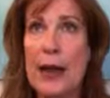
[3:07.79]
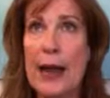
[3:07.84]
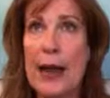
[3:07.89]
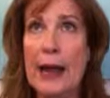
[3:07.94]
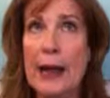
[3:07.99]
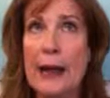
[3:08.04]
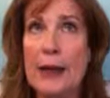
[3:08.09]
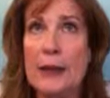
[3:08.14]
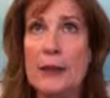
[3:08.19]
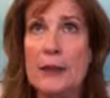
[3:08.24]

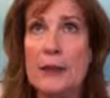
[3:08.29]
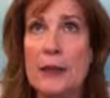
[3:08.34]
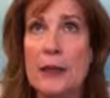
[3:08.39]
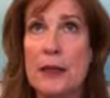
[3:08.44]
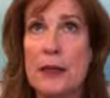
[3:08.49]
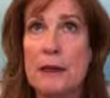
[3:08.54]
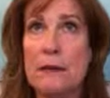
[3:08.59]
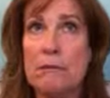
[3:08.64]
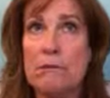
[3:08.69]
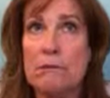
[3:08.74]
And
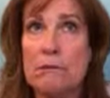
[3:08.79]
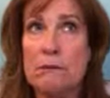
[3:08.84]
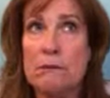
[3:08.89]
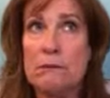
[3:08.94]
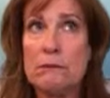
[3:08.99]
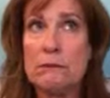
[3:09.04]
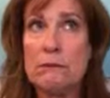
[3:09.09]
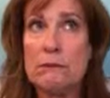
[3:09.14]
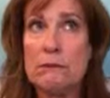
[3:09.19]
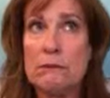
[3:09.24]

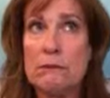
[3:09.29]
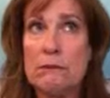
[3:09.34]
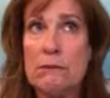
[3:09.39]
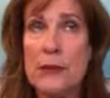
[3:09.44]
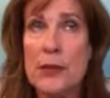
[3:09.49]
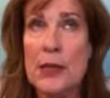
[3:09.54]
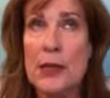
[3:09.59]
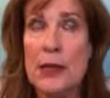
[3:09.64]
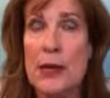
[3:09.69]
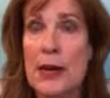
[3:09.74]

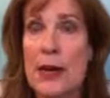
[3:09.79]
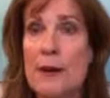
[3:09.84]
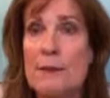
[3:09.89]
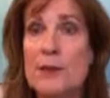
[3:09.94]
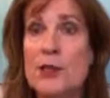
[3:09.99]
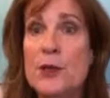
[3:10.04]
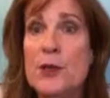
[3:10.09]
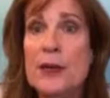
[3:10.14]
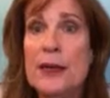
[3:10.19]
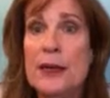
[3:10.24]

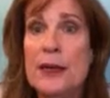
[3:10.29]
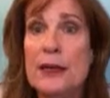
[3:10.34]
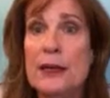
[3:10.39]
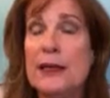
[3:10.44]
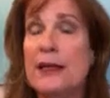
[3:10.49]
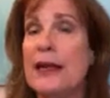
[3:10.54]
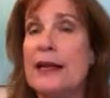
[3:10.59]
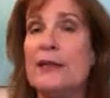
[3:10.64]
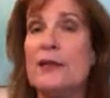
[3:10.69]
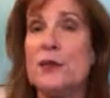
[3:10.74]
I'm doing a
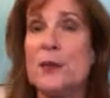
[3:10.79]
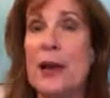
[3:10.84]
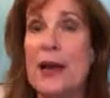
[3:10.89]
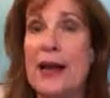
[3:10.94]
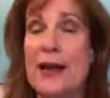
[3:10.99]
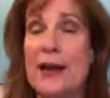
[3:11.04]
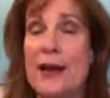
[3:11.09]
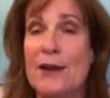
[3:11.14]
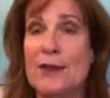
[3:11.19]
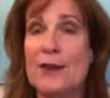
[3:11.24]
cleanse
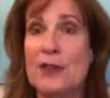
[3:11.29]
right now,